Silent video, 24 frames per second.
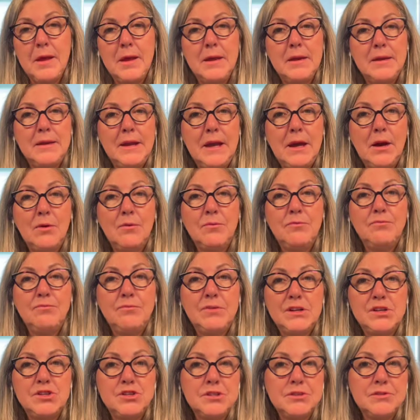Now,
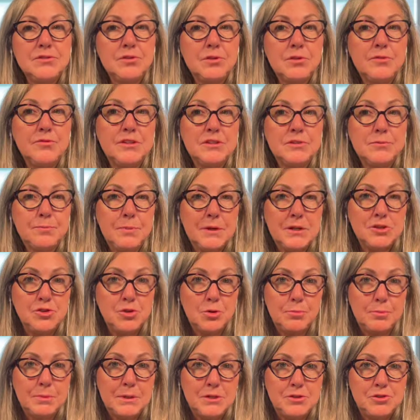fish deserves a special
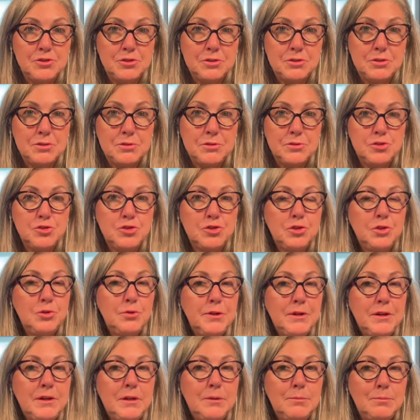mention.
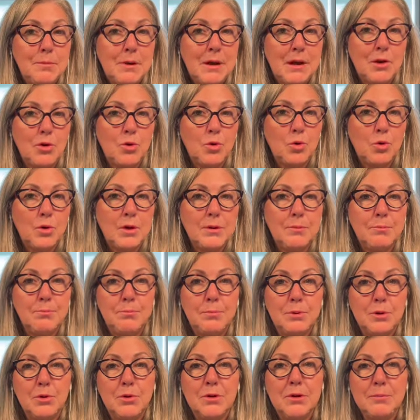Tuna and mackerel can
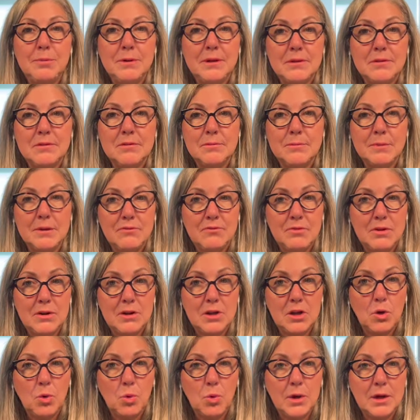build up histamine
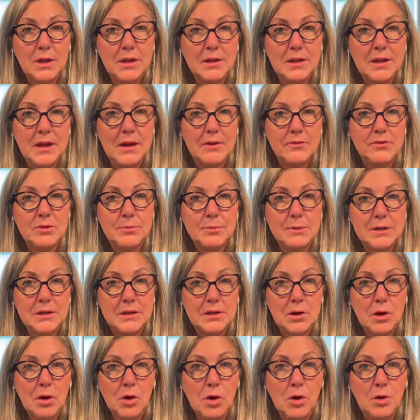very quickly after being
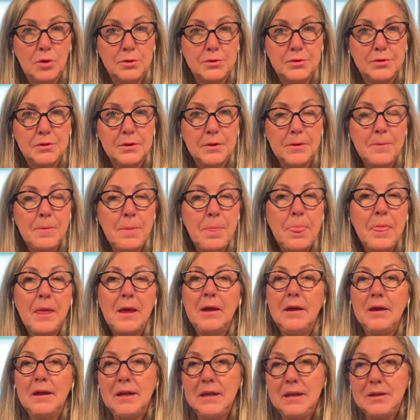caught,
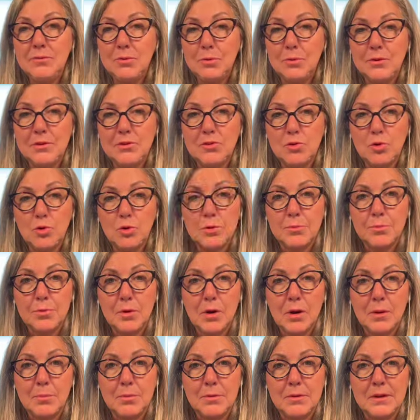even when stored
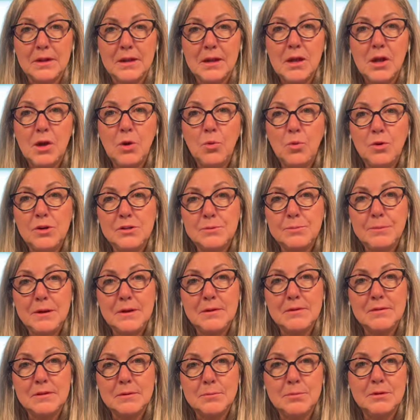properly, which
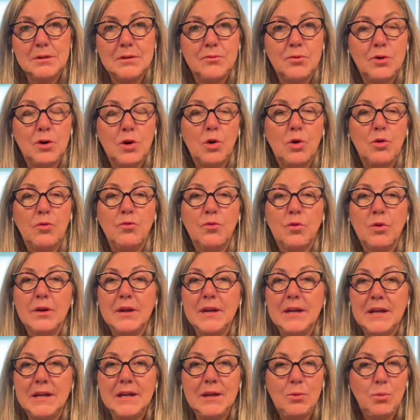makes them difficult for
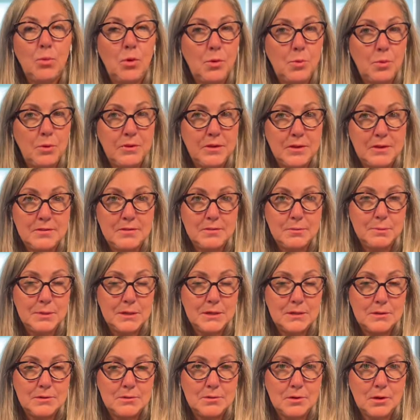anyone with histamine
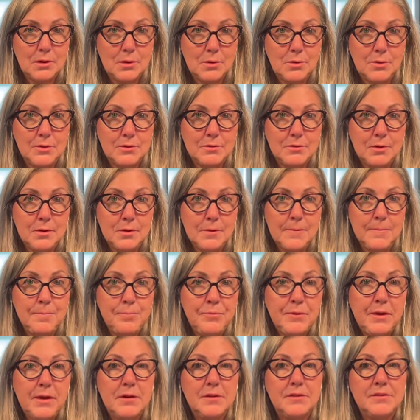intolerance.
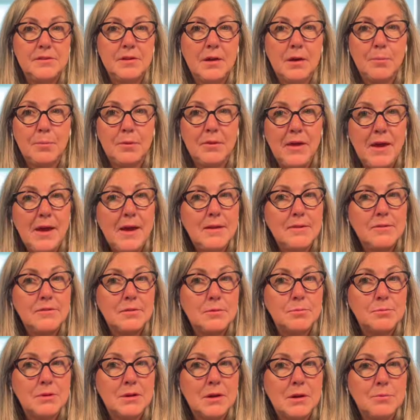On top of that,
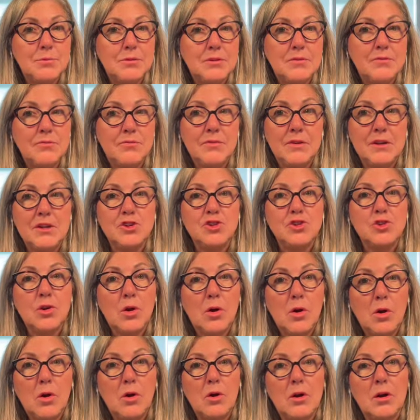some types of fish
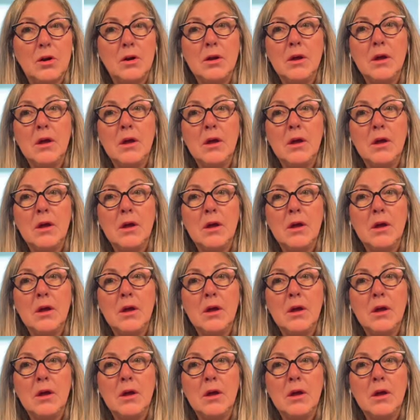are